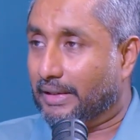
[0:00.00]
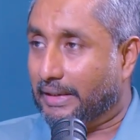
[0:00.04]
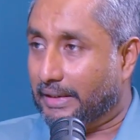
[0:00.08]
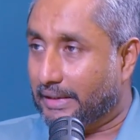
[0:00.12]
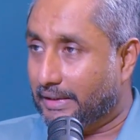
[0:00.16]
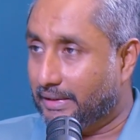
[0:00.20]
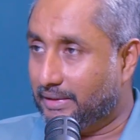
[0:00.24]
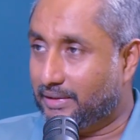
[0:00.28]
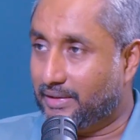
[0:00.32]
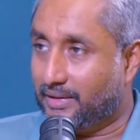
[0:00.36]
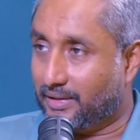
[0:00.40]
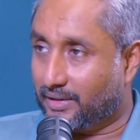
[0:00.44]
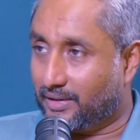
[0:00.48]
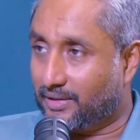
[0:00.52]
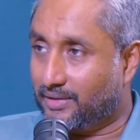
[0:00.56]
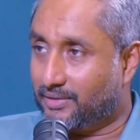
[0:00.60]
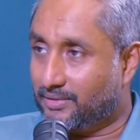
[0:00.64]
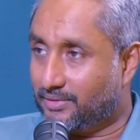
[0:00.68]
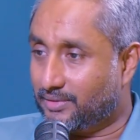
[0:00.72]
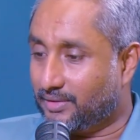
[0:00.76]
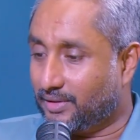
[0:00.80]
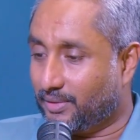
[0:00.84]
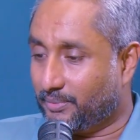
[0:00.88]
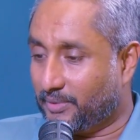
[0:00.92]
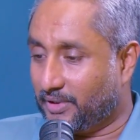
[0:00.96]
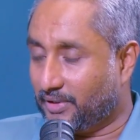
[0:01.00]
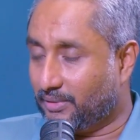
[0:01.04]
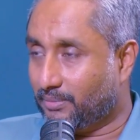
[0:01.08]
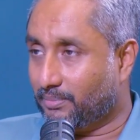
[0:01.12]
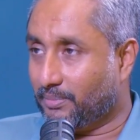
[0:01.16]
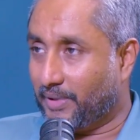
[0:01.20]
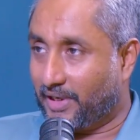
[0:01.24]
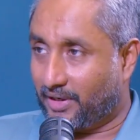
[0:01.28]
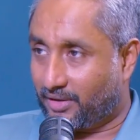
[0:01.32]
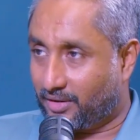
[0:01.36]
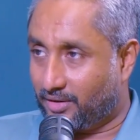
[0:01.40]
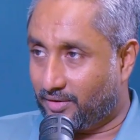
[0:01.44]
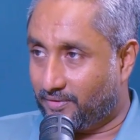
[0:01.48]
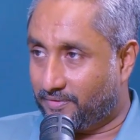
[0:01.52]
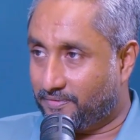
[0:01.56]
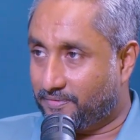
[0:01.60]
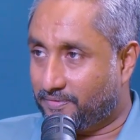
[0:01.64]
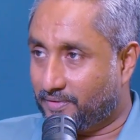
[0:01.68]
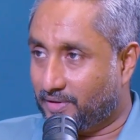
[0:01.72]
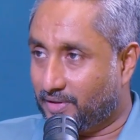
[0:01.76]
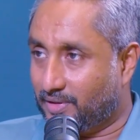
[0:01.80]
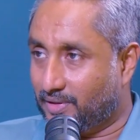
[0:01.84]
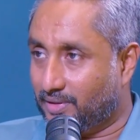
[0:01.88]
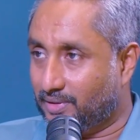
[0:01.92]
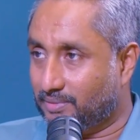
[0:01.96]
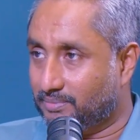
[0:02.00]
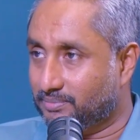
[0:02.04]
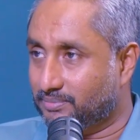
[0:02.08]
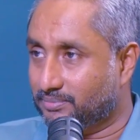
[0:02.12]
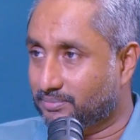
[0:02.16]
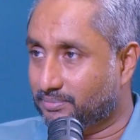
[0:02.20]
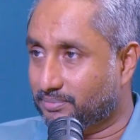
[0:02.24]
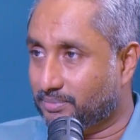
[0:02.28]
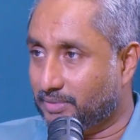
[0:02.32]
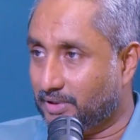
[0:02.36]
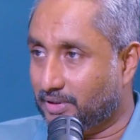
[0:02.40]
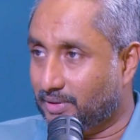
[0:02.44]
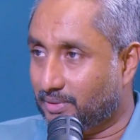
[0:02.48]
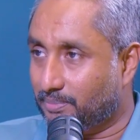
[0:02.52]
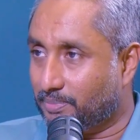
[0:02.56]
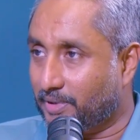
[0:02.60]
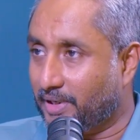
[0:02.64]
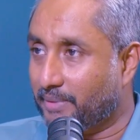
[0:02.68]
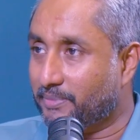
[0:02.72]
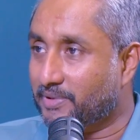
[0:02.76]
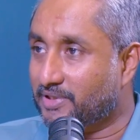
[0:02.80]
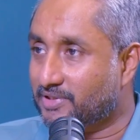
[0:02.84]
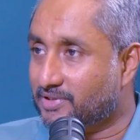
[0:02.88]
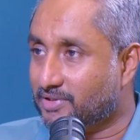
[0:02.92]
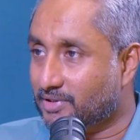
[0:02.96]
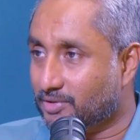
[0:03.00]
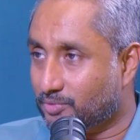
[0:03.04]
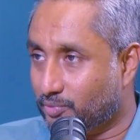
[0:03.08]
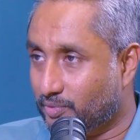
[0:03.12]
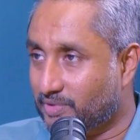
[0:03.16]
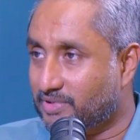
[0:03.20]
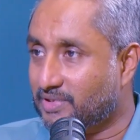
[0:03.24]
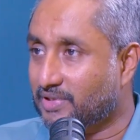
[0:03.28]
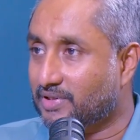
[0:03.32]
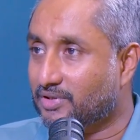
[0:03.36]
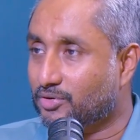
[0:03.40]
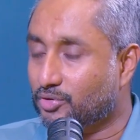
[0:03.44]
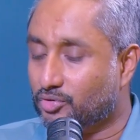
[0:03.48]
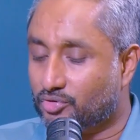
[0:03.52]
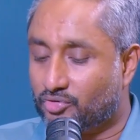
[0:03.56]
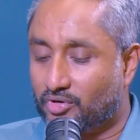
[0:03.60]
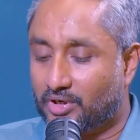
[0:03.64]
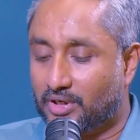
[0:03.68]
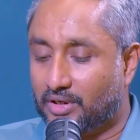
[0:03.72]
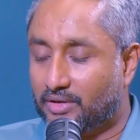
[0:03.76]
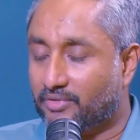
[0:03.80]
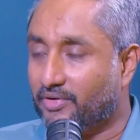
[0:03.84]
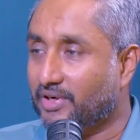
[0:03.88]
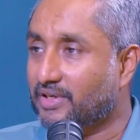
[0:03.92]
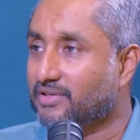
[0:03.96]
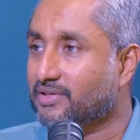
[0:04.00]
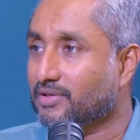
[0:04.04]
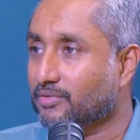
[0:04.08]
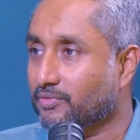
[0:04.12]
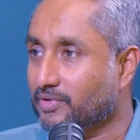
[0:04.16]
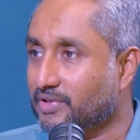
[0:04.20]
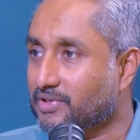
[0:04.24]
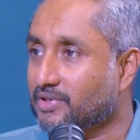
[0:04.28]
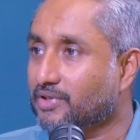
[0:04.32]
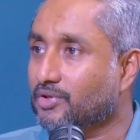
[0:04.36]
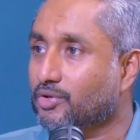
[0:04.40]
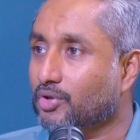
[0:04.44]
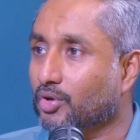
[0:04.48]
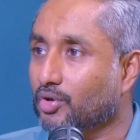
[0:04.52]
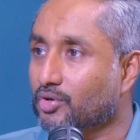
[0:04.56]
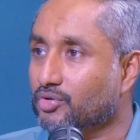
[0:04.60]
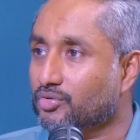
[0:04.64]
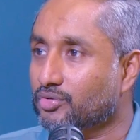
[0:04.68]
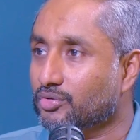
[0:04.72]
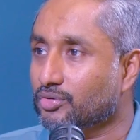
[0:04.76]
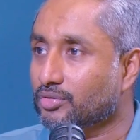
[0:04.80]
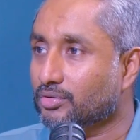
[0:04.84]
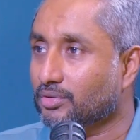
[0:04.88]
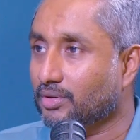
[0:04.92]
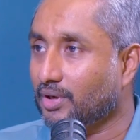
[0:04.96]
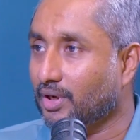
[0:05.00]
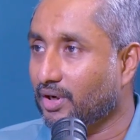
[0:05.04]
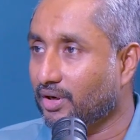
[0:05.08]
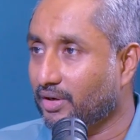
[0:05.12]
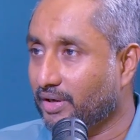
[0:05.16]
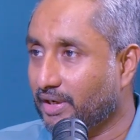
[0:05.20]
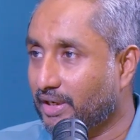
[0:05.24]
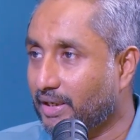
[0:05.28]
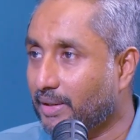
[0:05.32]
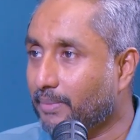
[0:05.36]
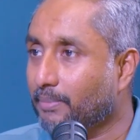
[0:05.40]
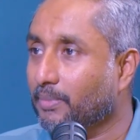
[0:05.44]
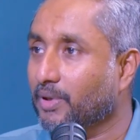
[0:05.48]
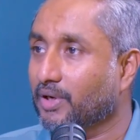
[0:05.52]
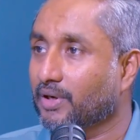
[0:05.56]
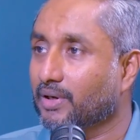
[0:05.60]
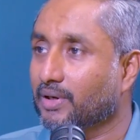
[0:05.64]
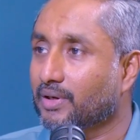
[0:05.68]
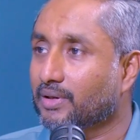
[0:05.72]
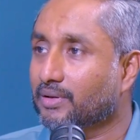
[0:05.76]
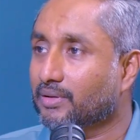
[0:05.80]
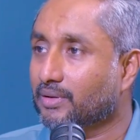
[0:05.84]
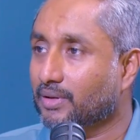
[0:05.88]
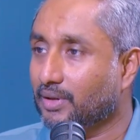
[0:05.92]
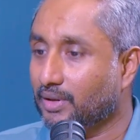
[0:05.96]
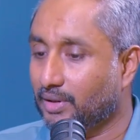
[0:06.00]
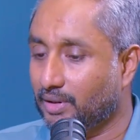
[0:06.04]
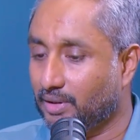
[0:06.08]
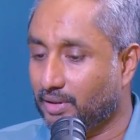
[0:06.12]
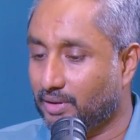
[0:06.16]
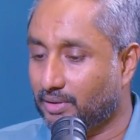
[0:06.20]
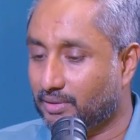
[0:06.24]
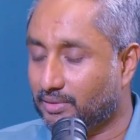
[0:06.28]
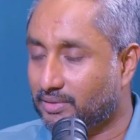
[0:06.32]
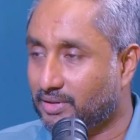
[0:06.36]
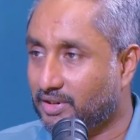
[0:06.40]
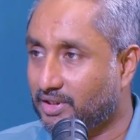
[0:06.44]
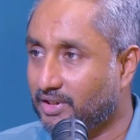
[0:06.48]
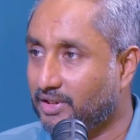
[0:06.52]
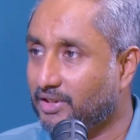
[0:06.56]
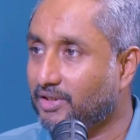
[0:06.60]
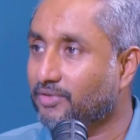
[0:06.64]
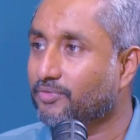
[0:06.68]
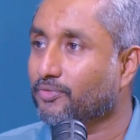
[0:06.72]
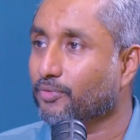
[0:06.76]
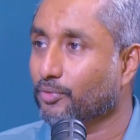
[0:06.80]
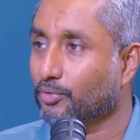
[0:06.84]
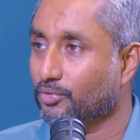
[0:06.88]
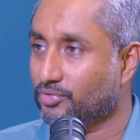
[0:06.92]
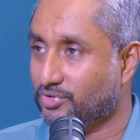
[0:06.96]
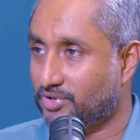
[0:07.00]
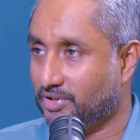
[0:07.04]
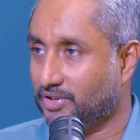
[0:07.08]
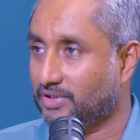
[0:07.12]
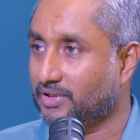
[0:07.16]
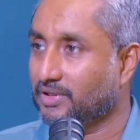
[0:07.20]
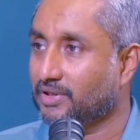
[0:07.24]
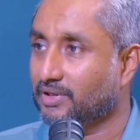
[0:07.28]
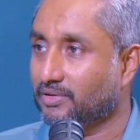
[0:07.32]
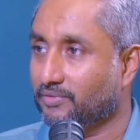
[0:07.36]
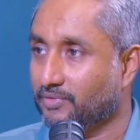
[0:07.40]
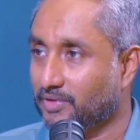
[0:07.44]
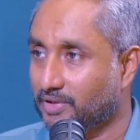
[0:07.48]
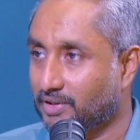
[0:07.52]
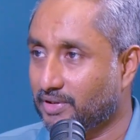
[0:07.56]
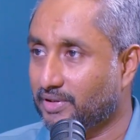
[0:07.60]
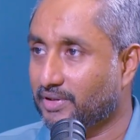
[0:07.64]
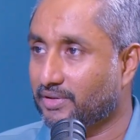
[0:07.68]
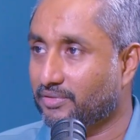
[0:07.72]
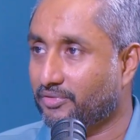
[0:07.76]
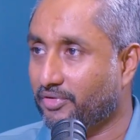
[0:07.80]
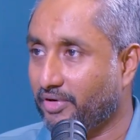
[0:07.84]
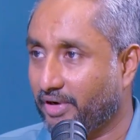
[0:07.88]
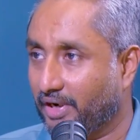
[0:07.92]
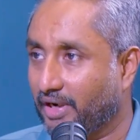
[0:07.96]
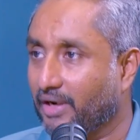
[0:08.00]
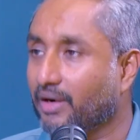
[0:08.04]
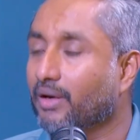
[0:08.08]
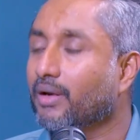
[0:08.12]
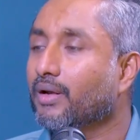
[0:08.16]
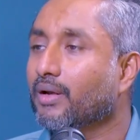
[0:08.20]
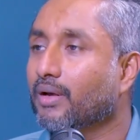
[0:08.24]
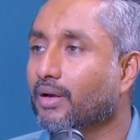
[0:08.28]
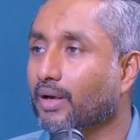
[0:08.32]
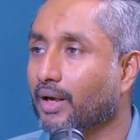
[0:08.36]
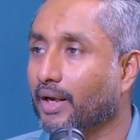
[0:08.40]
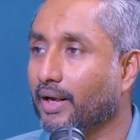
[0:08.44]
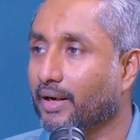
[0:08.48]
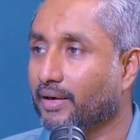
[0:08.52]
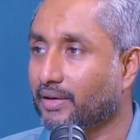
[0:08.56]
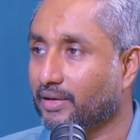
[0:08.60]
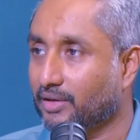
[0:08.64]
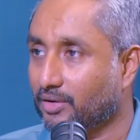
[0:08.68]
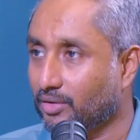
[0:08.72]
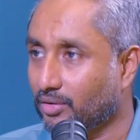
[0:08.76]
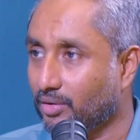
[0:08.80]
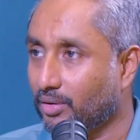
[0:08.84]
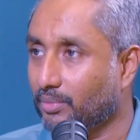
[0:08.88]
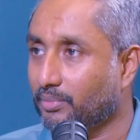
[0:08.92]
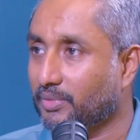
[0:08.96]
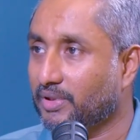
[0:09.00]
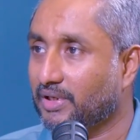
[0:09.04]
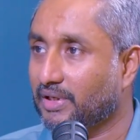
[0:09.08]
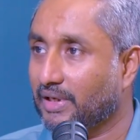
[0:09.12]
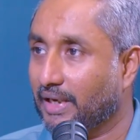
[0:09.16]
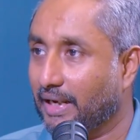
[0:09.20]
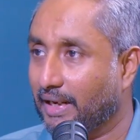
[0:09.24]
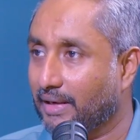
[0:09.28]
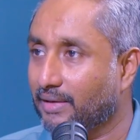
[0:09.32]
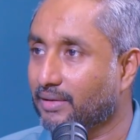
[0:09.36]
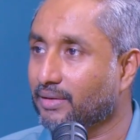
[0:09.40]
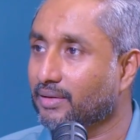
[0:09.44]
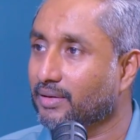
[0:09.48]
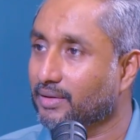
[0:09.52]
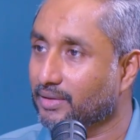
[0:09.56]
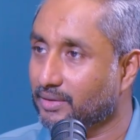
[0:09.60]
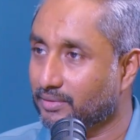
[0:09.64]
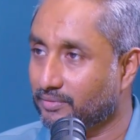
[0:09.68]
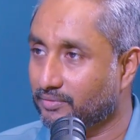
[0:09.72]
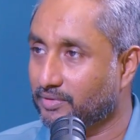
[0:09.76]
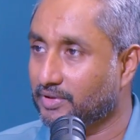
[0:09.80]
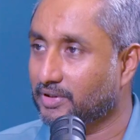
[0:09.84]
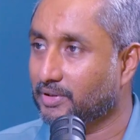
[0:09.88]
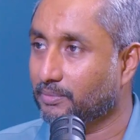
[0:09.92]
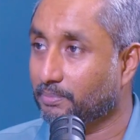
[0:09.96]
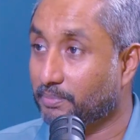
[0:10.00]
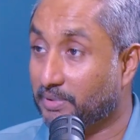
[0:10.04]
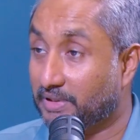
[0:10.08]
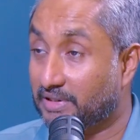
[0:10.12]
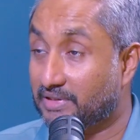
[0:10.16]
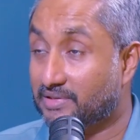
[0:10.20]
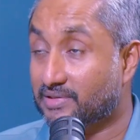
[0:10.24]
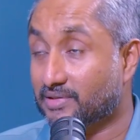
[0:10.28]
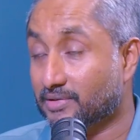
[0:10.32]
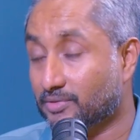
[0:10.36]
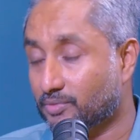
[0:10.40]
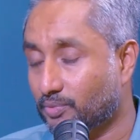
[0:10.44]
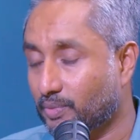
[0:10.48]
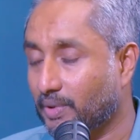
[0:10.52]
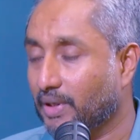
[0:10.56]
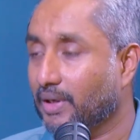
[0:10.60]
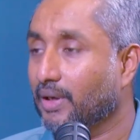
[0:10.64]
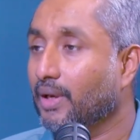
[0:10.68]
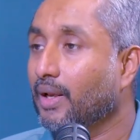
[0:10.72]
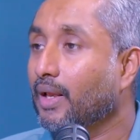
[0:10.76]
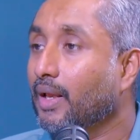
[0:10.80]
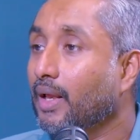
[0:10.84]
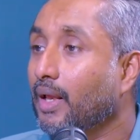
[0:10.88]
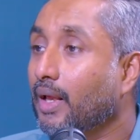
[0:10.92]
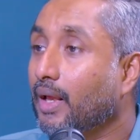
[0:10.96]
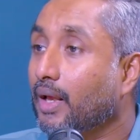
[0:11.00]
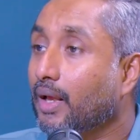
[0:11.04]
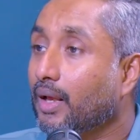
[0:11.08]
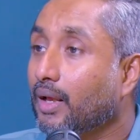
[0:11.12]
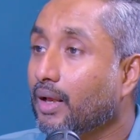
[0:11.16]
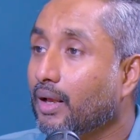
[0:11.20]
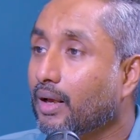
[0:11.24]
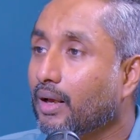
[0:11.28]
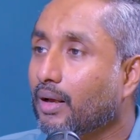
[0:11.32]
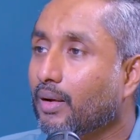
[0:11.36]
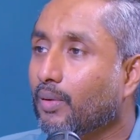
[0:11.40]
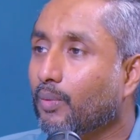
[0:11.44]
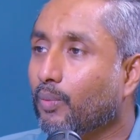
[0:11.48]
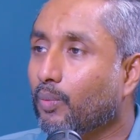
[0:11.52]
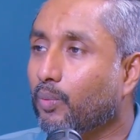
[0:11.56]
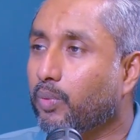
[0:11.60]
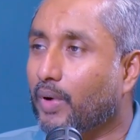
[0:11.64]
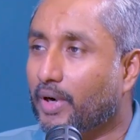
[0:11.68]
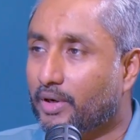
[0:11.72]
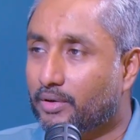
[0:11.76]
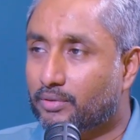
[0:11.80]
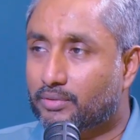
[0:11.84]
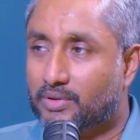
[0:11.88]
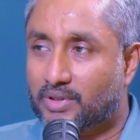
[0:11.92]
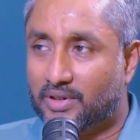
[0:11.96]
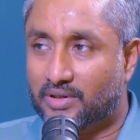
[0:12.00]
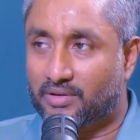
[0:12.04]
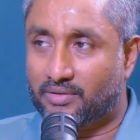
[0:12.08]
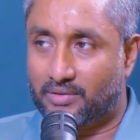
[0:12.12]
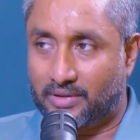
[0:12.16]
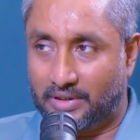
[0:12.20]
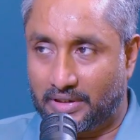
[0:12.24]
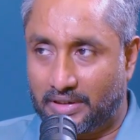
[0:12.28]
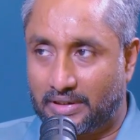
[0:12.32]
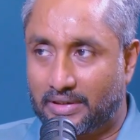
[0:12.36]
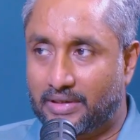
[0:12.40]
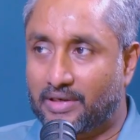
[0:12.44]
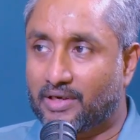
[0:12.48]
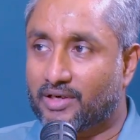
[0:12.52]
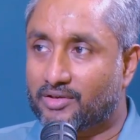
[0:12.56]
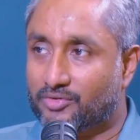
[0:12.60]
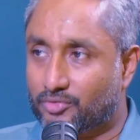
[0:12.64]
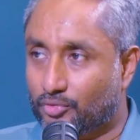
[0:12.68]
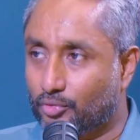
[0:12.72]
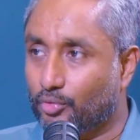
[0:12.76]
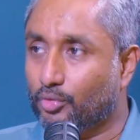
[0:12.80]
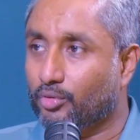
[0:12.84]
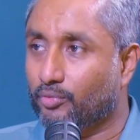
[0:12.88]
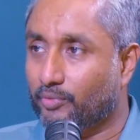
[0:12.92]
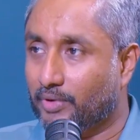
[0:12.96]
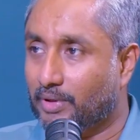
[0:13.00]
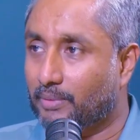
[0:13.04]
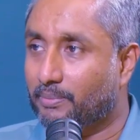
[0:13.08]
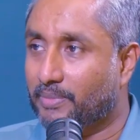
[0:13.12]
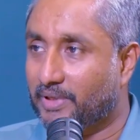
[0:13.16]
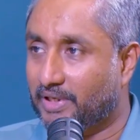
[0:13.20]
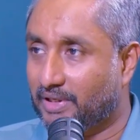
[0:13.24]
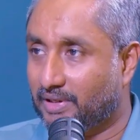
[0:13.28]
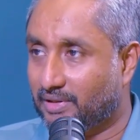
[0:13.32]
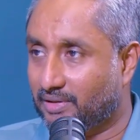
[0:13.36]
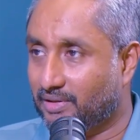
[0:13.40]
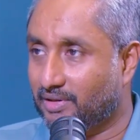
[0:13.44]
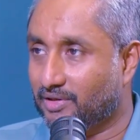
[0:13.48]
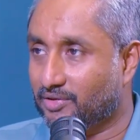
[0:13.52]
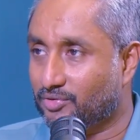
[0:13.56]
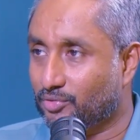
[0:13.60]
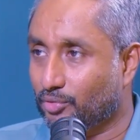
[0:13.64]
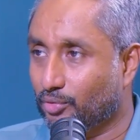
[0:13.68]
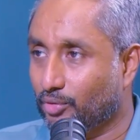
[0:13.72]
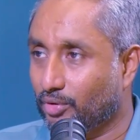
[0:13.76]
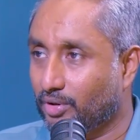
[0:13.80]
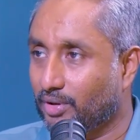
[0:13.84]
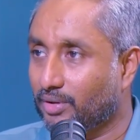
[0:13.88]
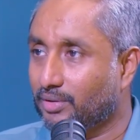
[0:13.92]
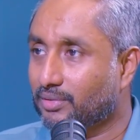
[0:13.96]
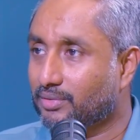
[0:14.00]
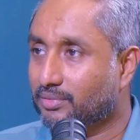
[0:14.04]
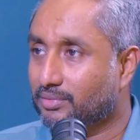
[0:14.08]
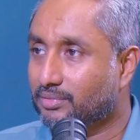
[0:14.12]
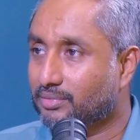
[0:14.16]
India, I mean, back of Prime Minister's visit to Sri Lanka, recent visit also, our neighbor, key force in the world trade and economy and the world peace as well. What do you think India's role will be in this whole